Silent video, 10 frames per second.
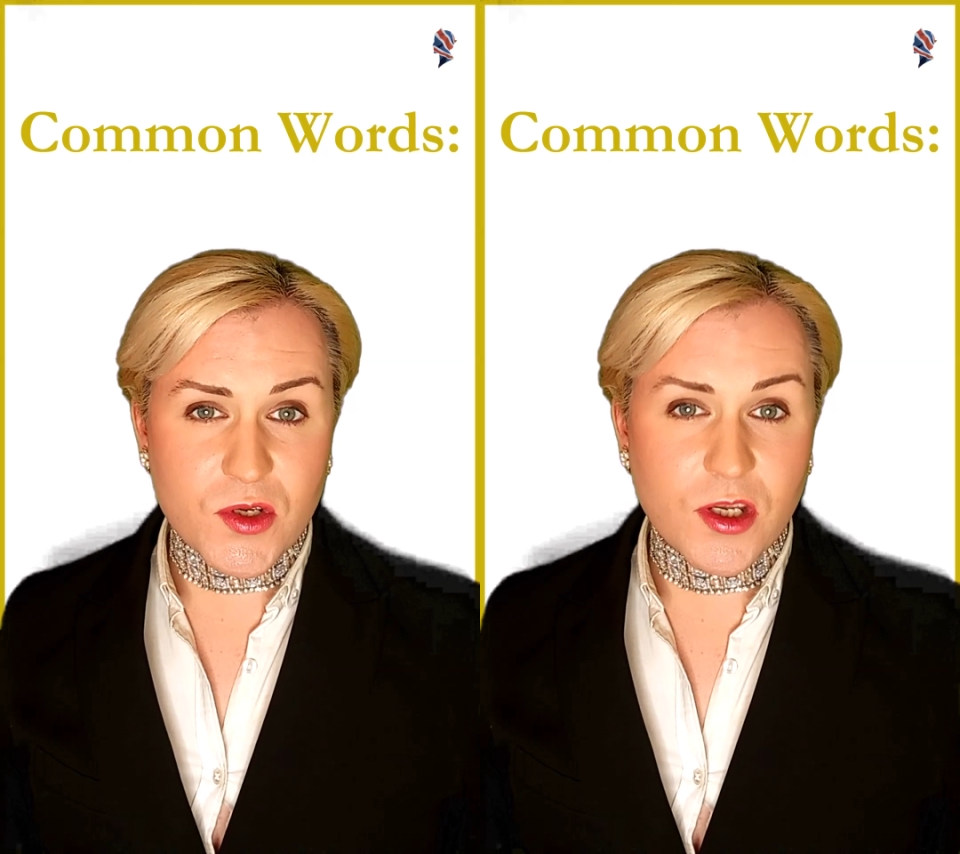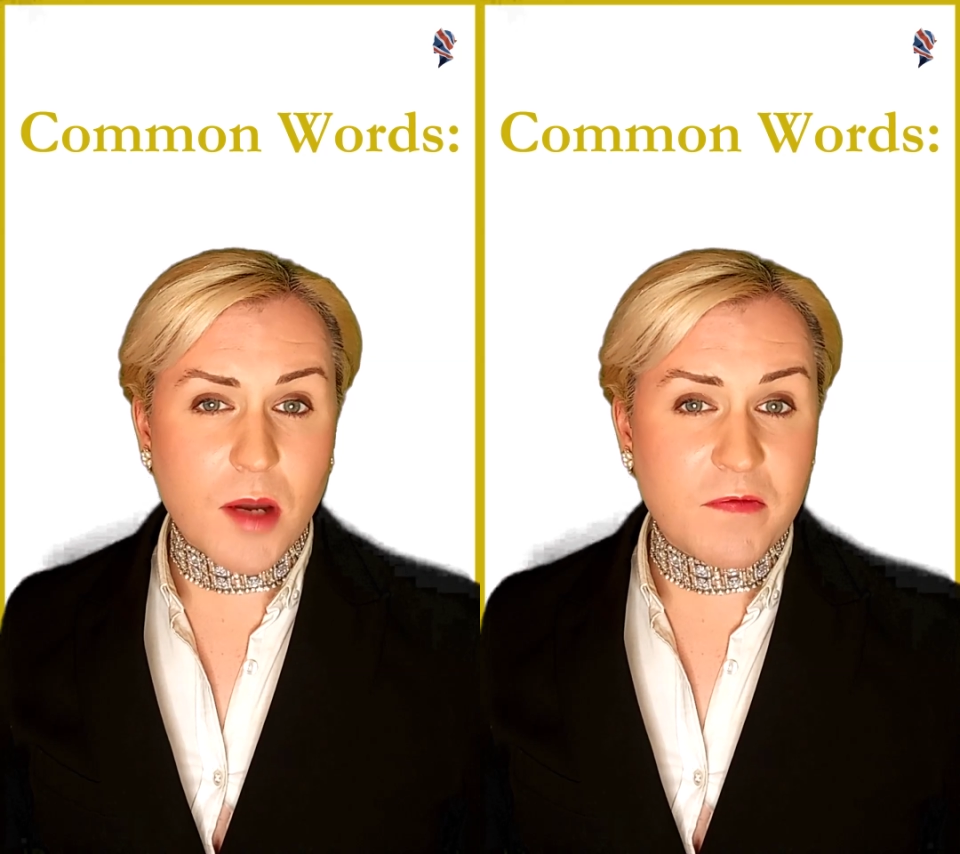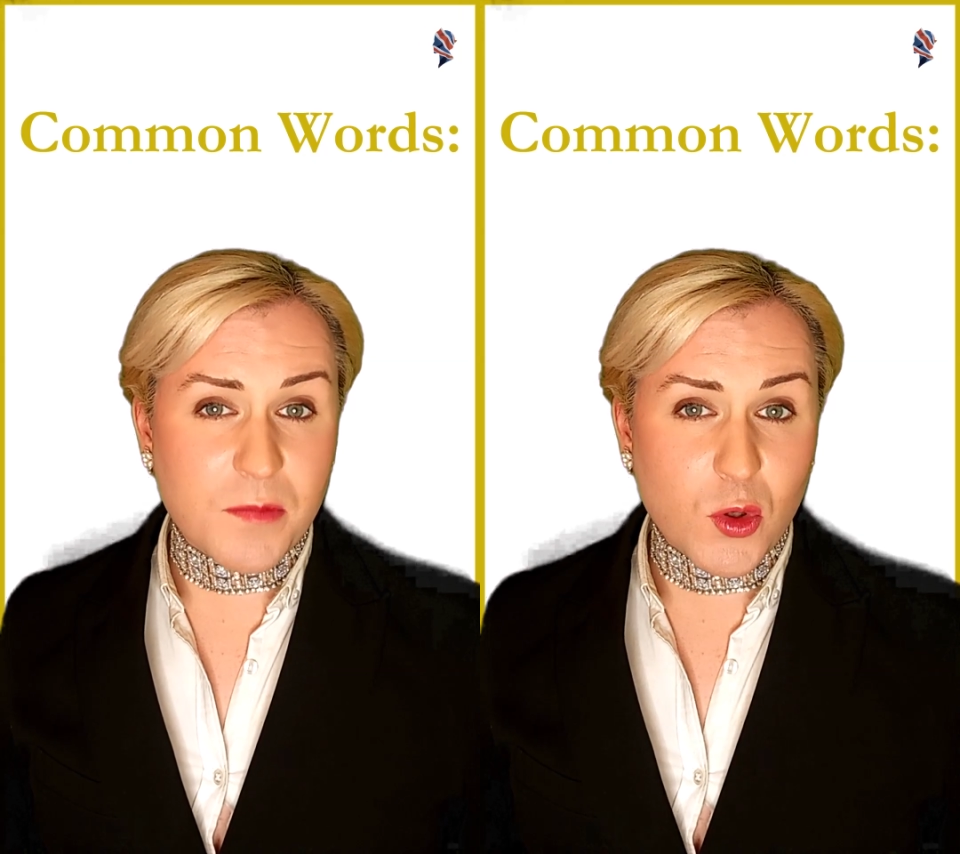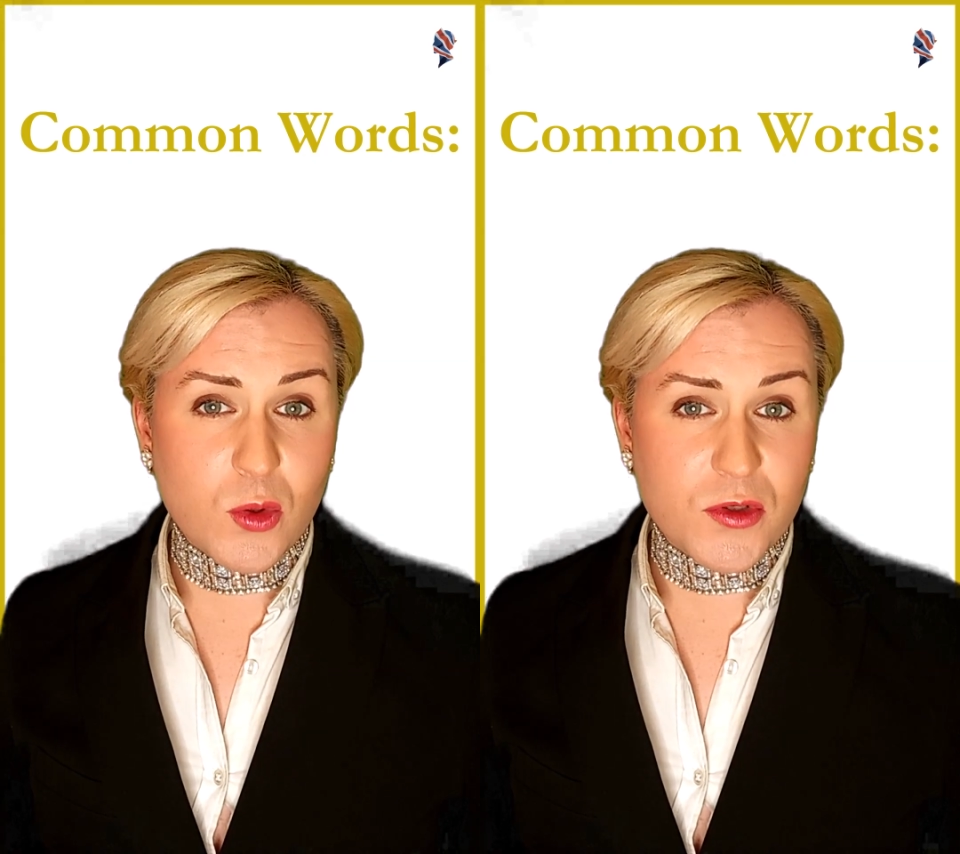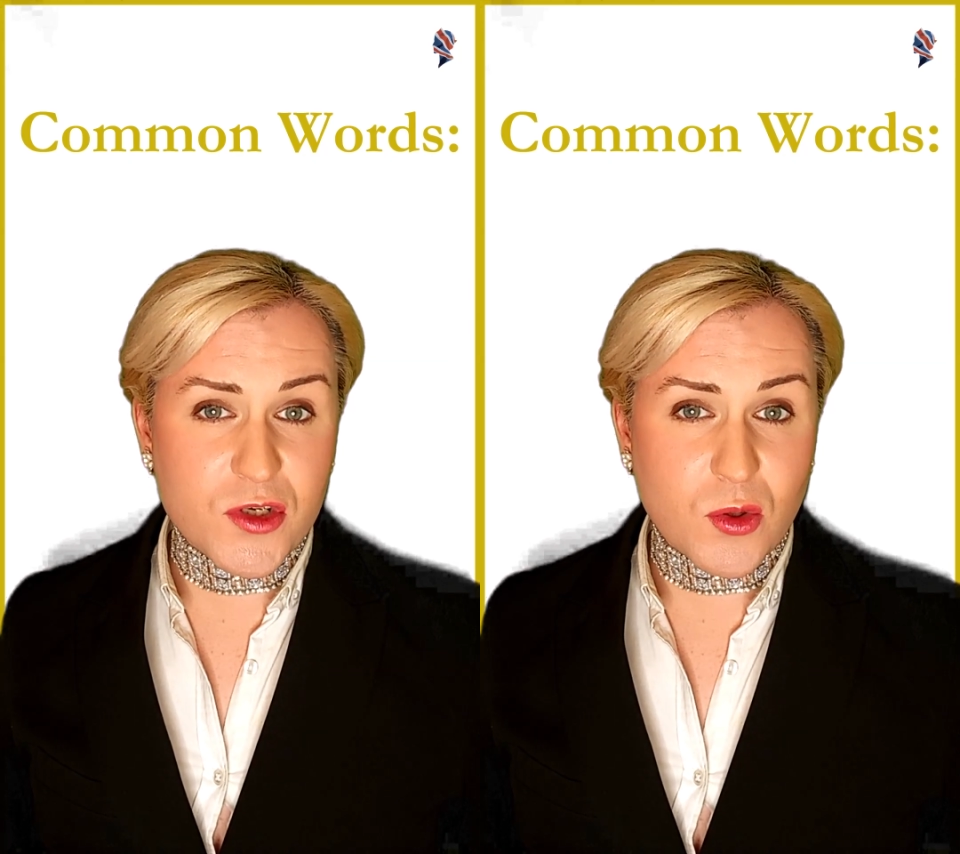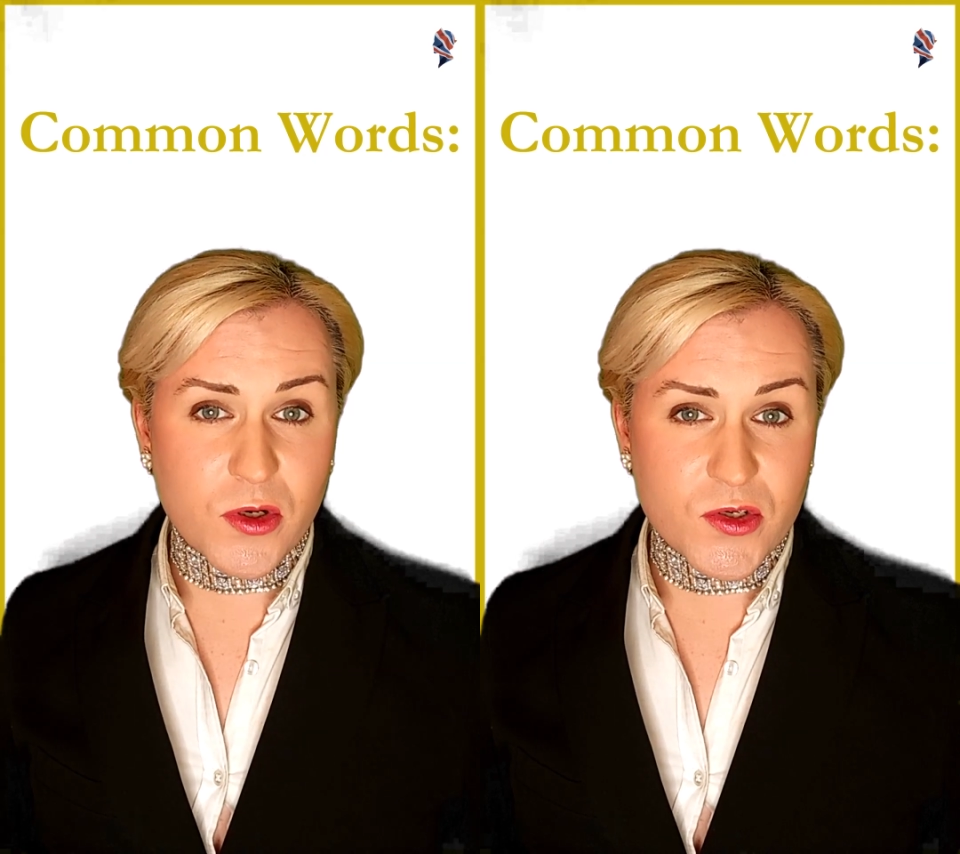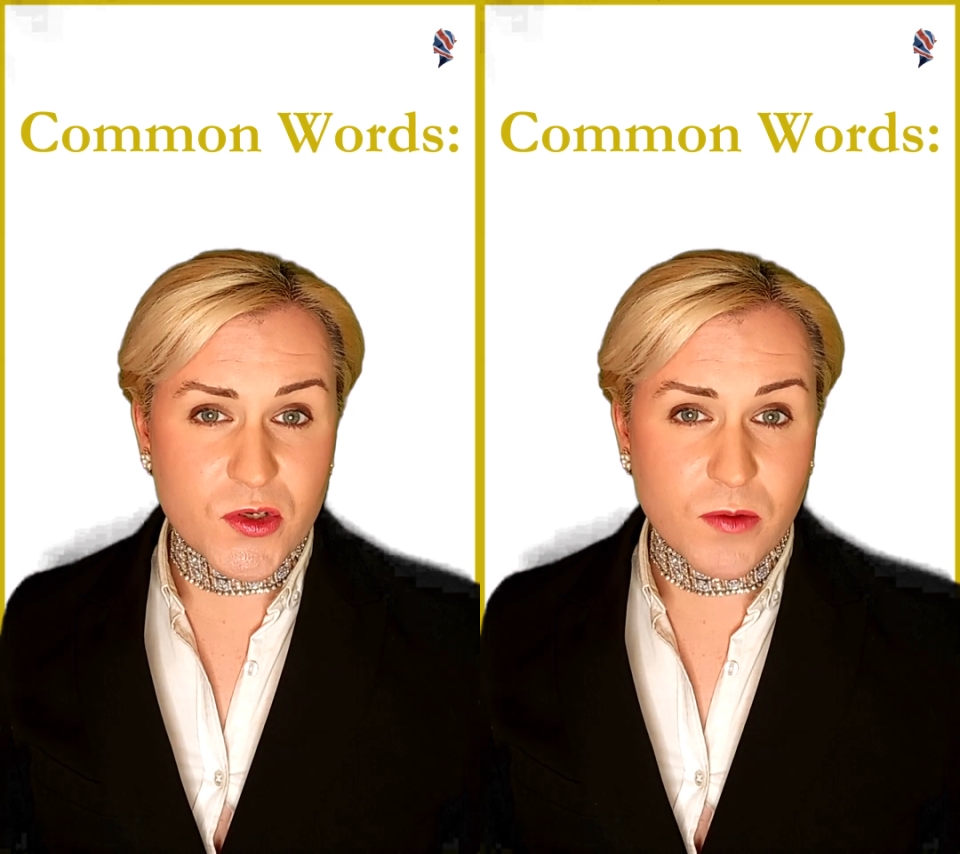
come from Old Norse.